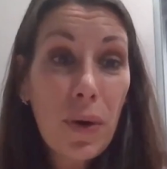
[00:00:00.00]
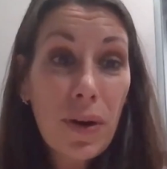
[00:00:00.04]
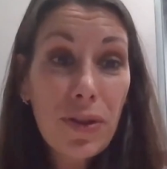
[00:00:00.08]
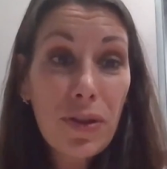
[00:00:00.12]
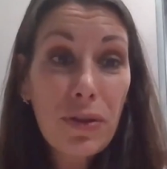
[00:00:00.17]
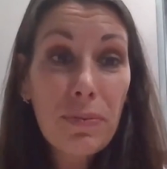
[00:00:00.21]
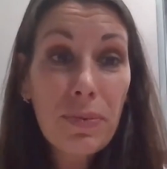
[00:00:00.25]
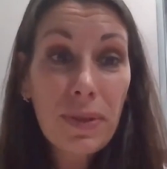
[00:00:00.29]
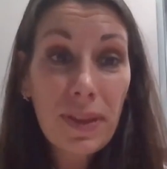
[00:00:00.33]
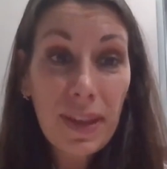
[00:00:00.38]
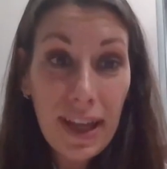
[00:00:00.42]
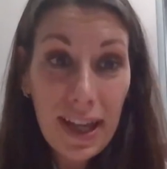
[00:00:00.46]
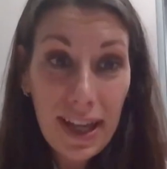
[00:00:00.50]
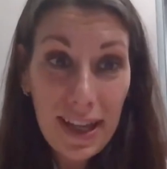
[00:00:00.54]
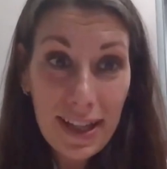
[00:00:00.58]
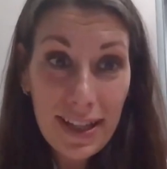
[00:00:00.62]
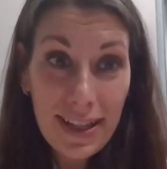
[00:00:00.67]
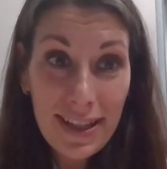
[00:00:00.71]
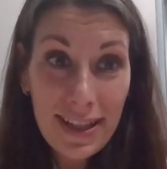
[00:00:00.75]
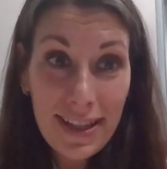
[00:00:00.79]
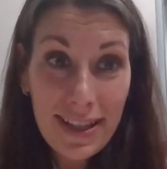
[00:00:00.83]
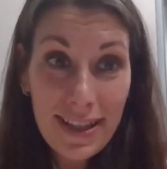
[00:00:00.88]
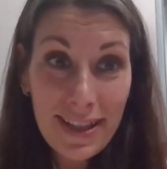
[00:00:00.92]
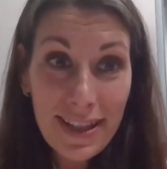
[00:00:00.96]
other
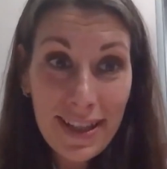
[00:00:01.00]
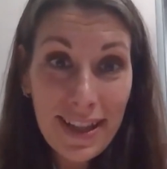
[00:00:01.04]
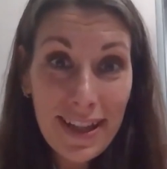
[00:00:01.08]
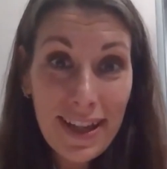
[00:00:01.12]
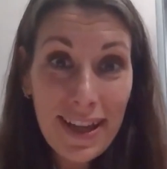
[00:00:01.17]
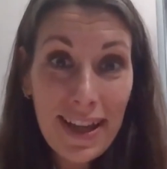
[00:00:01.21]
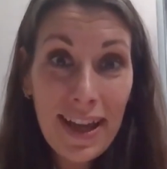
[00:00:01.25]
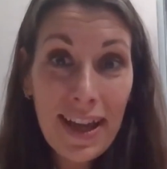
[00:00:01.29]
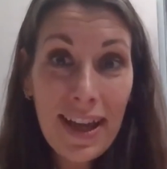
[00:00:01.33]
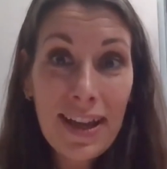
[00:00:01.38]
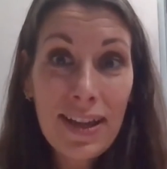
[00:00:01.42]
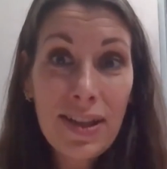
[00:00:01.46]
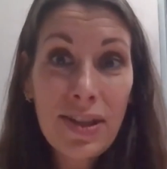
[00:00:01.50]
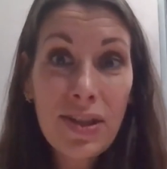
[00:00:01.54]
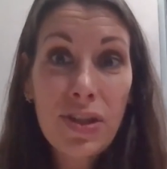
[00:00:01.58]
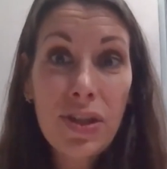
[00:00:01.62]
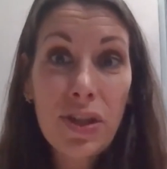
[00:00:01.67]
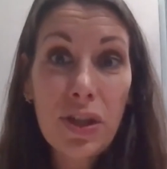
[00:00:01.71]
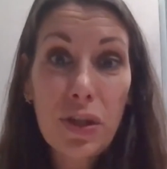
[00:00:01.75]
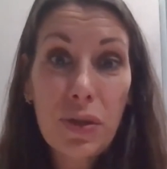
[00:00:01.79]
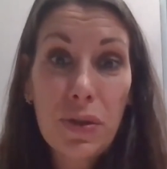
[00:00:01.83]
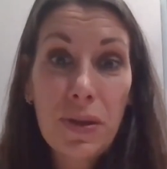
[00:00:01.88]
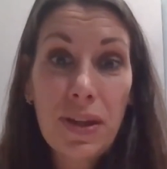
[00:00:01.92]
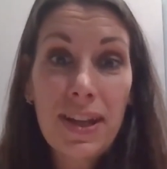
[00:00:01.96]
place do
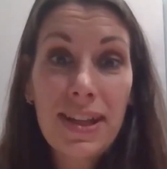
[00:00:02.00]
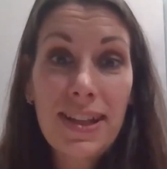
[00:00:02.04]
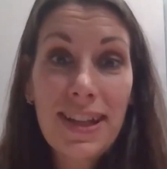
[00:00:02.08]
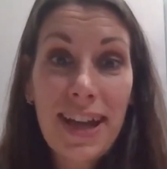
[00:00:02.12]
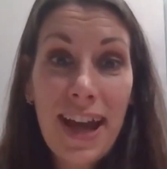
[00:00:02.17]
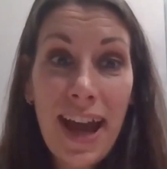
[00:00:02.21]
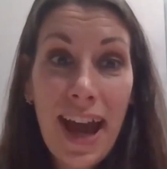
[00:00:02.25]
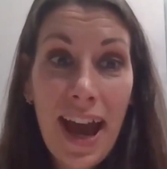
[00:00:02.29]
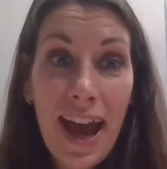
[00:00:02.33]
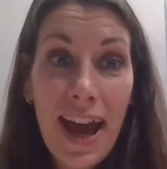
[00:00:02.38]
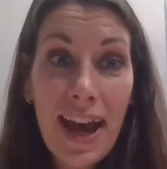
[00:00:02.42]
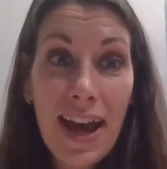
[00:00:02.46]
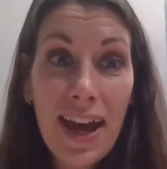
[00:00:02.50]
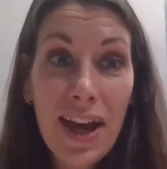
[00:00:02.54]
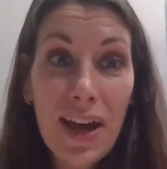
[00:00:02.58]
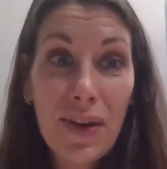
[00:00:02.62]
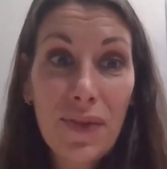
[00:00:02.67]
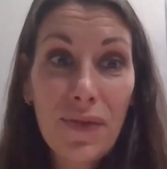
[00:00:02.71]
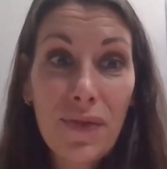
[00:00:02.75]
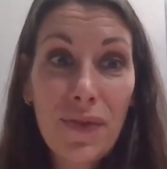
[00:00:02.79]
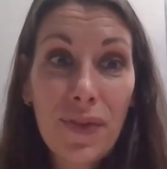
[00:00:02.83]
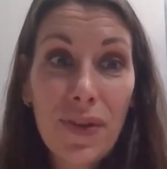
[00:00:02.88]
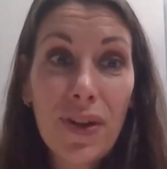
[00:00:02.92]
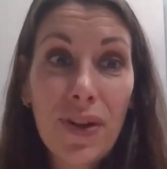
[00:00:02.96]
you need to
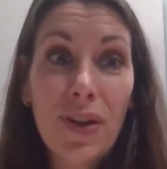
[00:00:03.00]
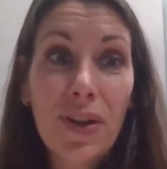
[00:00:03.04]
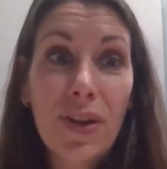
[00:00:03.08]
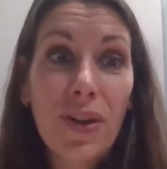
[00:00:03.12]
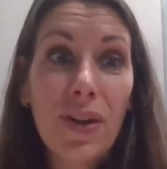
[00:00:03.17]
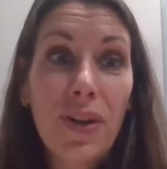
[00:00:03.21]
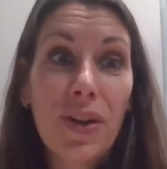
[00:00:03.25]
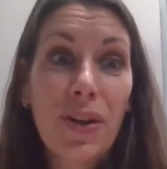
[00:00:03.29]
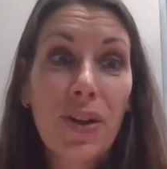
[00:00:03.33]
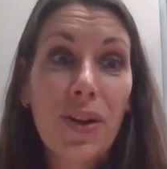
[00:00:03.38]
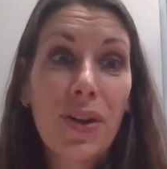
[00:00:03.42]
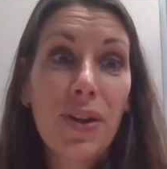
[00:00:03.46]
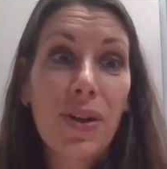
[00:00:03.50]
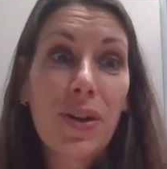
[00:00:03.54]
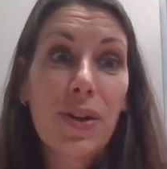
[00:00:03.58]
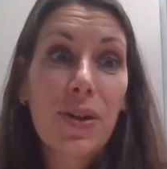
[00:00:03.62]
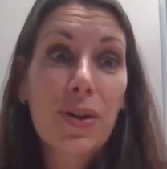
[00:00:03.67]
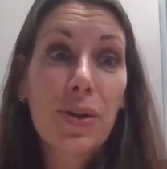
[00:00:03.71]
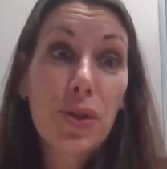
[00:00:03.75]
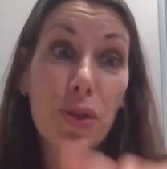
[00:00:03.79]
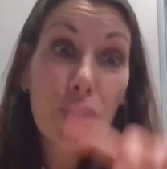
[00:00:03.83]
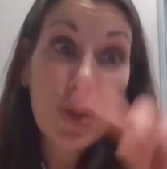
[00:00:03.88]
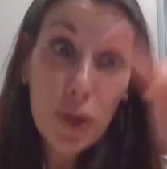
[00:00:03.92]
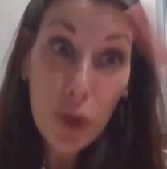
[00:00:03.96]
have
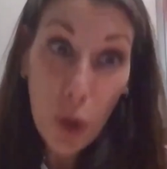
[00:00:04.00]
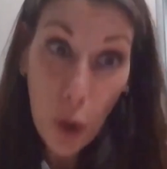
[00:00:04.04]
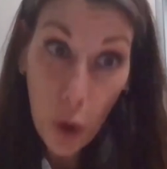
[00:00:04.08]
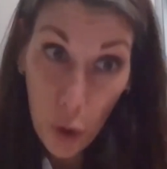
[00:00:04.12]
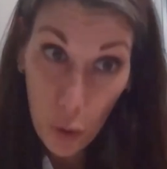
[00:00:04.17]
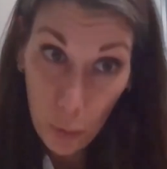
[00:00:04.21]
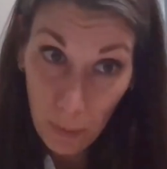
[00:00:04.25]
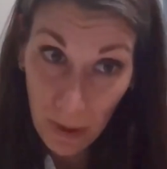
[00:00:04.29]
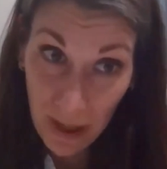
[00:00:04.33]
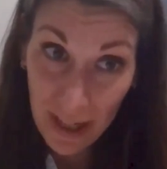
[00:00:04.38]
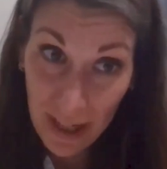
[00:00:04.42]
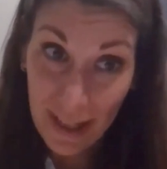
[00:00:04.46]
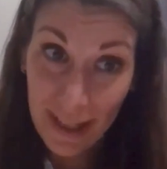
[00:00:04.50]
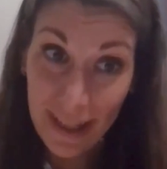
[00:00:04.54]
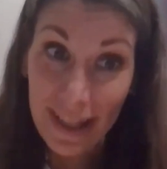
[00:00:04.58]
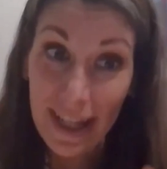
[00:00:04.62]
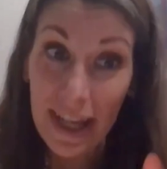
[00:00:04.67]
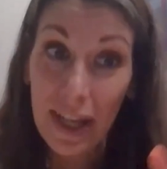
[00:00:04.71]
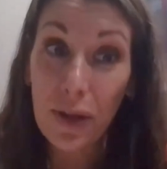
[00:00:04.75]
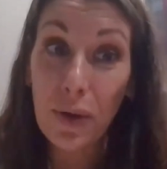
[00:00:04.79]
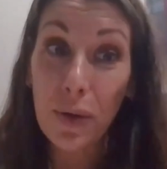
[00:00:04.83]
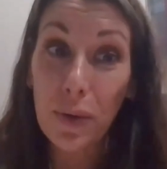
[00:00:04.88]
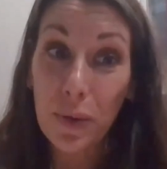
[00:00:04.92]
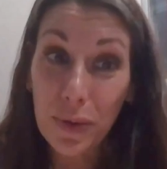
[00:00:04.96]
so many
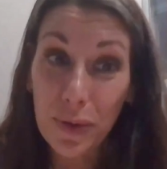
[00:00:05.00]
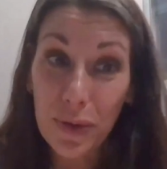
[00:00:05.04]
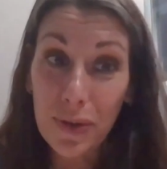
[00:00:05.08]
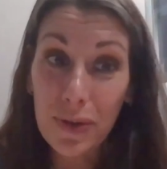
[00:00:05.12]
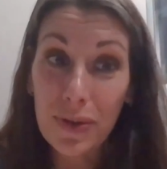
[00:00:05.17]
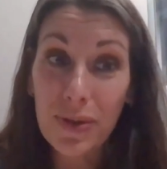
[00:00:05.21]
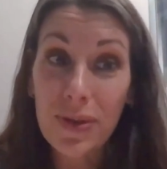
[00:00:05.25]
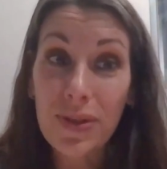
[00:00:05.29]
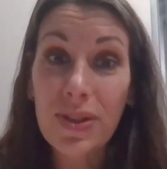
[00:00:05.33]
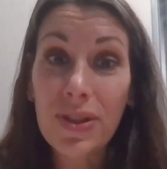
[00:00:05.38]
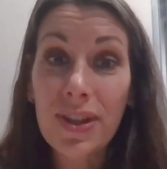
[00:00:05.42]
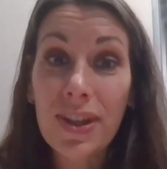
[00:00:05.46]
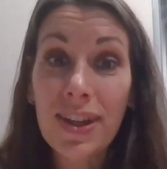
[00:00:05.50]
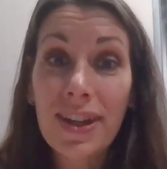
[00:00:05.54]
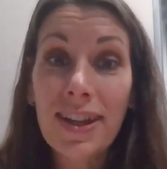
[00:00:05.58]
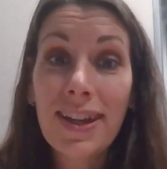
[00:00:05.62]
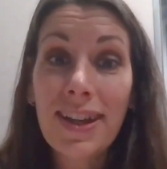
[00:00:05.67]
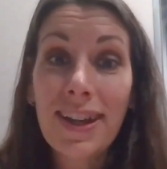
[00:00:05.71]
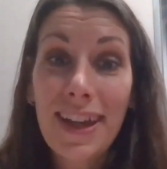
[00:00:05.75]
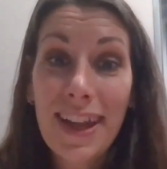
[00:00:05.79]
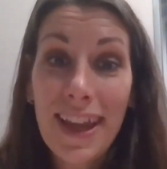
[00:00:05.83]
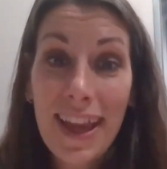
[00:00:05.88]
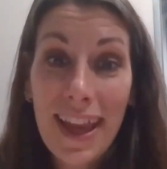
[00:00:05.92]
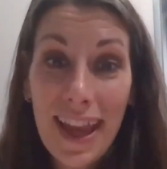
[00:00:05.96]
stakeholders
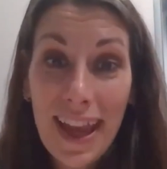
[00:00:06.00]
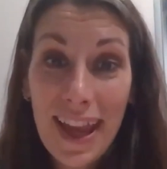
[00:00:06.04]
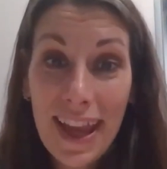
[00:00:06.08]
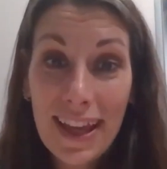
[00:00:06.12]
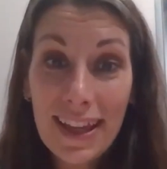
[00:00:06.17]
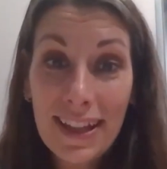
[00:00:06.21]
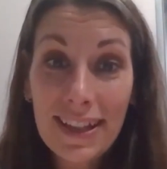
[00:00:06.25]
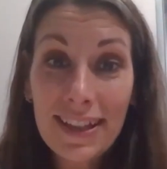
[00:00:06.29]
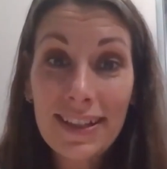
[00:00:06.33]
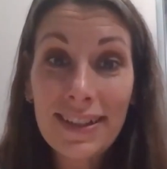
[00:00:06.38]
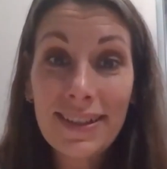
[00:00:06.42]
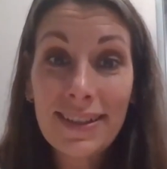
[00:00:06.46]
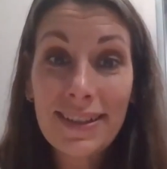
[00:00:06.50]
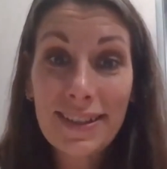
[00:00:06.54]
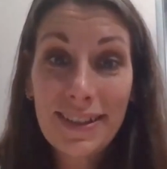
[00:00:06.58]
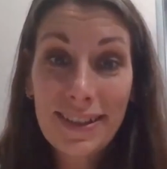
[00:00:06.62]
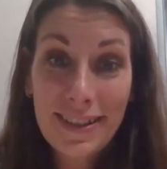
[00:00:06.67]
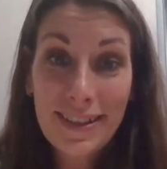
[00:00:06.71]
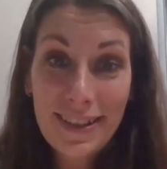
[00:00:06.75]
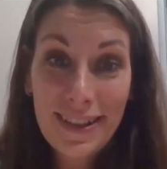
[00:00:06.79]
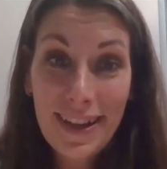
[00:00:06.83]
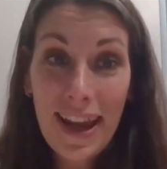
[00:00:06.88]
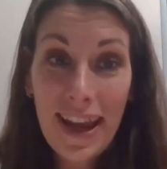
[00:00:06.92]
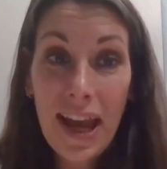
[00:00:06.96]
in
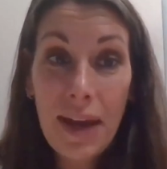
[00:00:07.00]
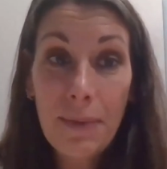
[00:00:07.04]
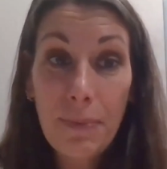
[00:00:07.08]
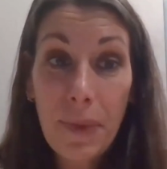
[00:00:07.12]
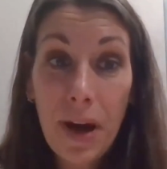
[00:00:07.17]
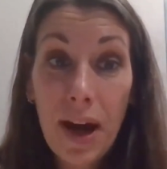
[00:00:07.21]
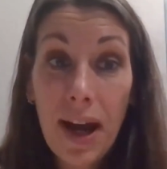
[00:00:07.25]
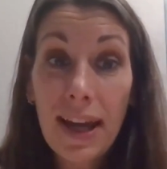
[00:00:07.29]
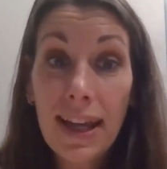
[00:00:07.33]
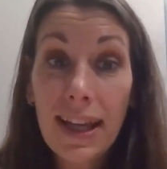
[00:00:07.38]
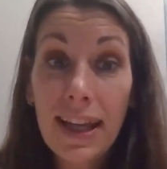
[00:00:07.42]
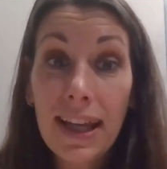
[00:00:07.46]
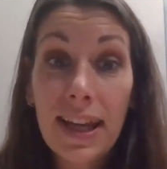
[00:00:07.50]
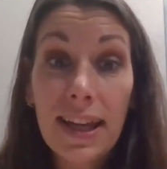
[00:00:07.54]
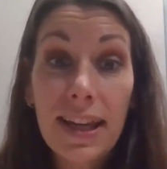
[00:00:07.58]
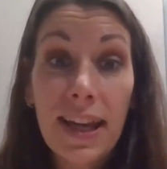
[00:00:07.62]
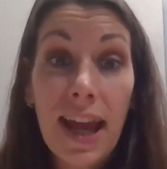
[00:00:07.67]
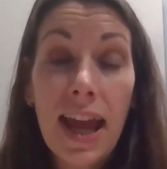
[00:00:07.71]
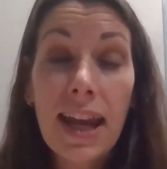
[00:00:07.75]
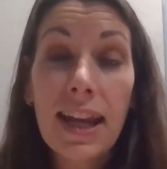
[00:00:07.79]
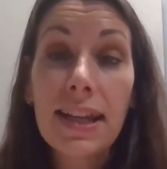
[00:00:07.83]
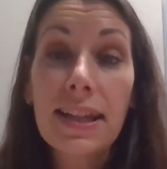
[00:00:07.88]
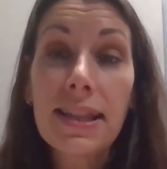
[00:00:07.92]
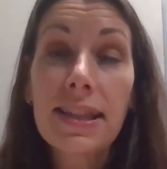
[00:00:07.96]
and buying in,
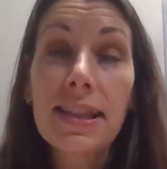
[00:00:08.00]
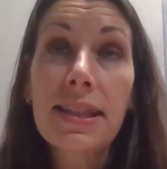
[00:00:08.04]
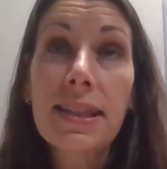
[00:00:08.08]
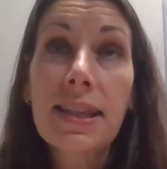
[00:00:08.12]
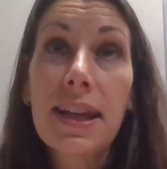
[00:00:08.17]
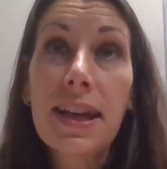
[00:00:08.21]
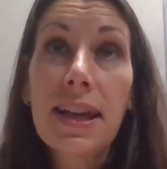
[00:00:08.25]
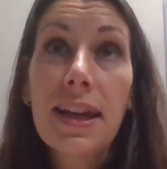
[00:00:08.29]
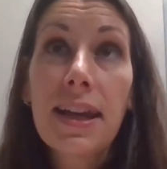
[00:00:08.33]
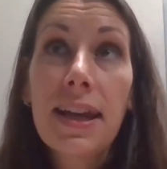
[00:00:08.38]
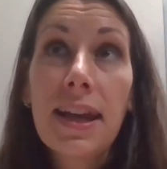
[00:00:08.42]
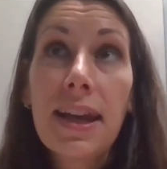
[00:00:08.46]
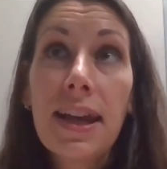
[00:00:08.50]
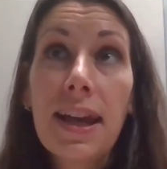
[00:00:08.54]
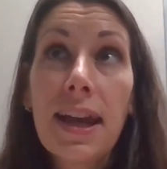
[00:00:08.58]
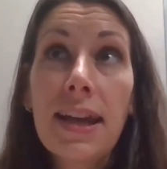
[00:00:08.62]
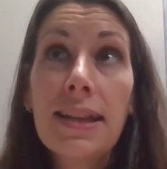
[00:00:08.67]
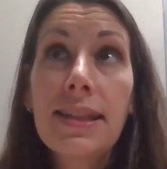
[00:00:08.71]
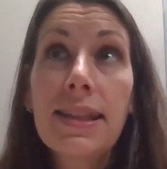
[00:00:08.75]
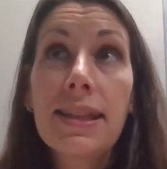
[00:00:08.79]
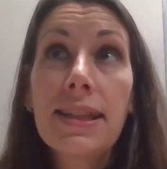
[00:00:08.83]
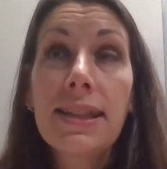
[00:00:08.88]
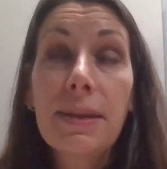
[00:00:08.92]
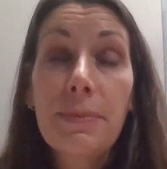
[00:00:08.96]
and it's
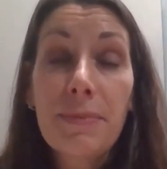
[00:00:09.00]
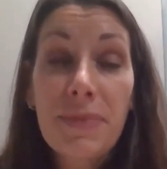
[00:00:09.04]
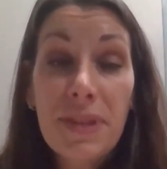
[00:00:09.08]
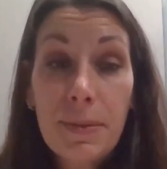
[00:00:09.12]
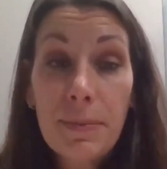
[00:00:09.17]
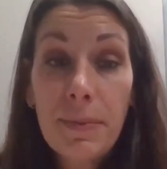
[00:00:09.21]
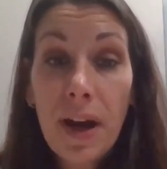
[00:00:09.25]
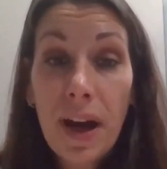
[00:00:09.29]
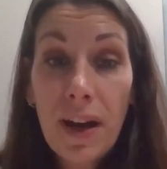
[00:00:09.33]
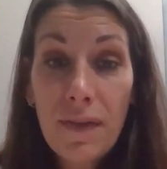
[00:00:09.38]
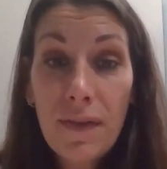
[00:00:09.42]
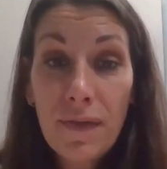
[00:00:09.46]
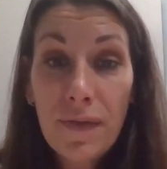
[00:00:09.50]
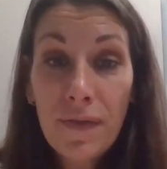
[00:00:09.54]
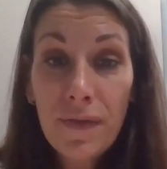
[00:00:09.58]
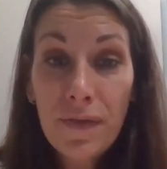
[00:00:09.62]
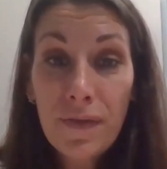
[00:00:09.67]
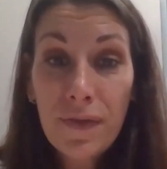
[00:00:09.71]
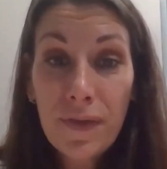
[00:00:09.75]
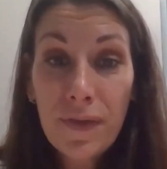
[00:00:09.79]
a symptom of